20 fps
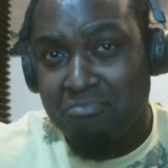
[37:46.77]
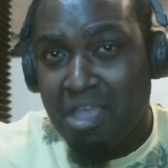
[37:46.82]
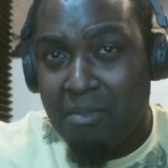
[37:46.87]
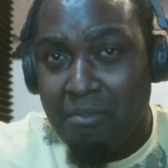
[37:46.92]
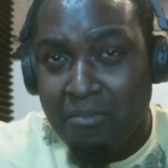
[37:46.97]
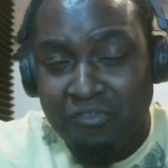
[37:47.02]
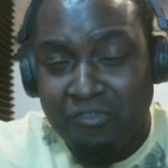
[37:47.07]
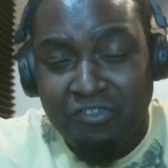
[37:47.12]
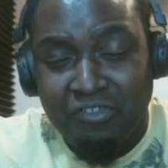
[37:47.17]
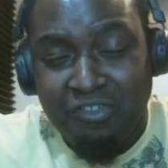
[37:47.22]

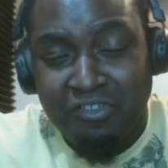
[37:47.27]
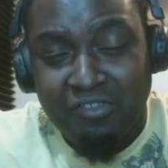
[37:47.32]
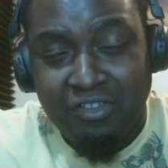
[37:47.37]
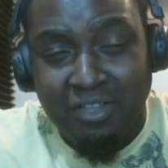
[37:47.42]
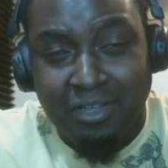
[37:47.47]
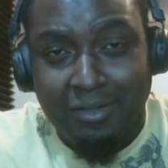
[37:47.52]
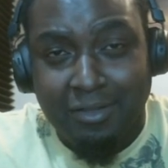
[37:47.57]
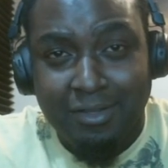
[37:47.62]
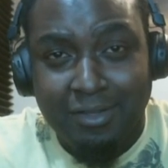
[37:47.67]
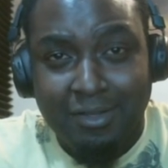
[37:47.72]
I want you to
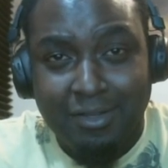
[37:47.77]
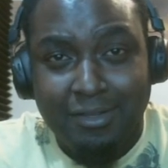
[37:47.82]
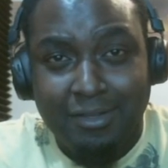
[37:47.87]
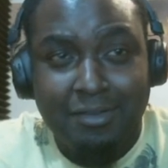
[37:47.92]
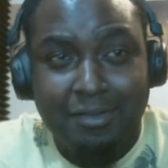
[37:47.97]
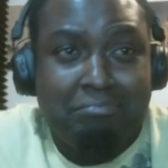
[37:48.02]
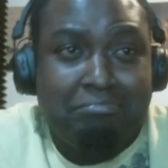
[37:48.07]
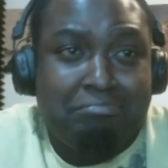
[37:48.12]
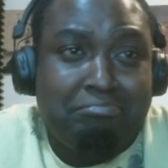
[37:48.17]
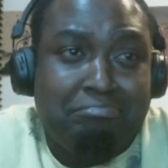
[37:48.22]
see.
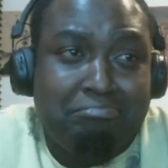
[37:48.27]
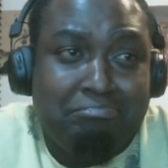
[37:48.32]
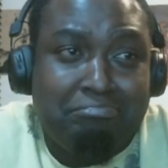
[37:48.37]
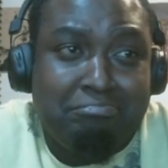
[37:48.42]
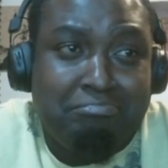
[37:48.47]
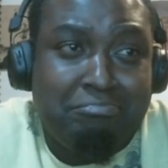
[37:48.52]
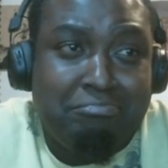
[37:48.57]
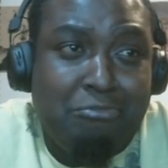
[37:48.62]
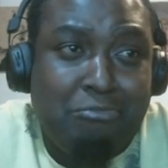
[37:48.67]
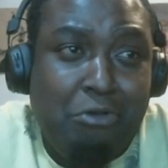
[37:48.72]

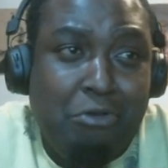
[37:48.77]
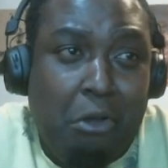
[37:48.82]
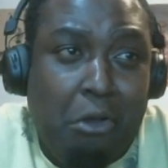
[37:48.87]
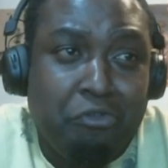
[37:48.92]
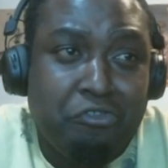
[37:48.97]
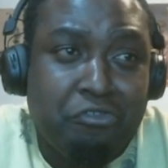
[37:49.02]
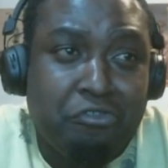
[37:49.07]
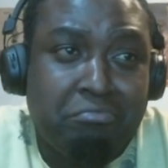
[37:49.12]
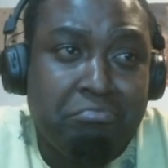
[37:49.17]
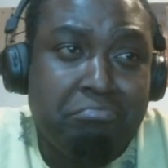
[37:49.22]
Who
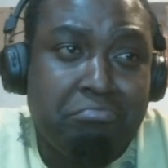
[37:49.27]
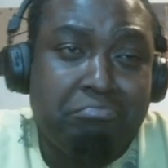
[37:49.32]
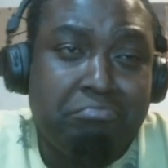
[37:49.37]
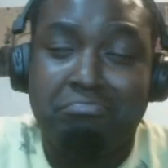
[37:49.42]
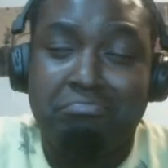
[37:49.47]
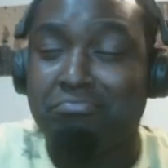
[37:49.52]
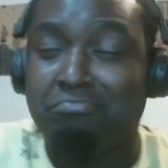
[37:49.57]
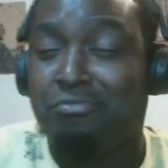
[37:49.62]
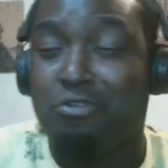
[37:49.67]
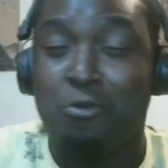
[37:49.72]
knows?
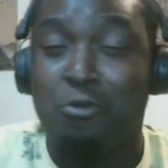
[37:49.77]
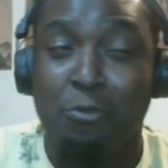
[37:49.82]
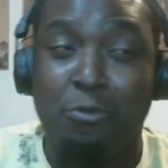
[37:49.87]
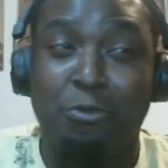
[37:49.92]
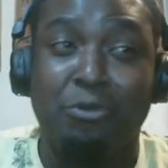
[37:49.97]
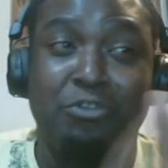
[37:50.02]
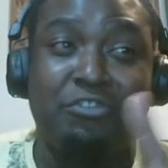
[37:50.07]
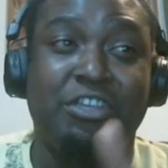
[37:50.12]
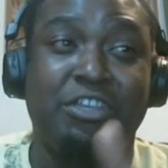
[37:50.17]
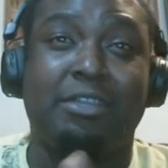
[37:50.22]

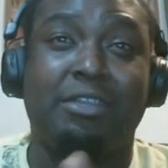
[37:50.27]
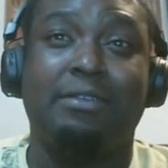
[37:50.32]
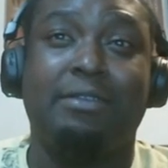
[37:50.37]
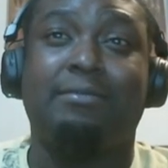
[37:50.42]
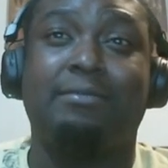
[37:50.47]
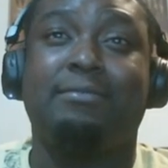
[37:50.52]
We'll see.